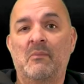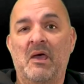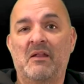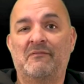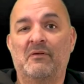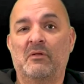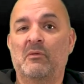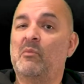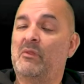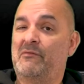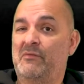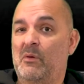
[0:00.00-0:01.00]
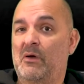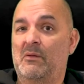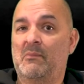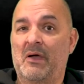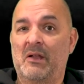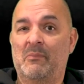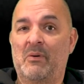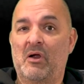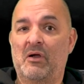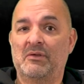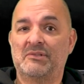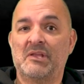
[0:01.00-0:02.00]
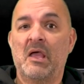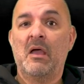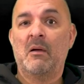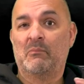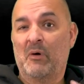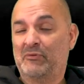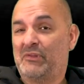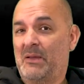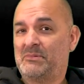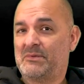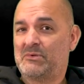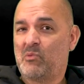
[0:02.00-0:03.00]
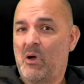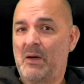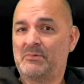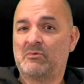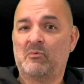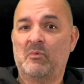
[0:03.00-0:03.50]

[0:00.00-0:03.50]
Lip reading: and manifold with a few other minor parts. Both types of swaps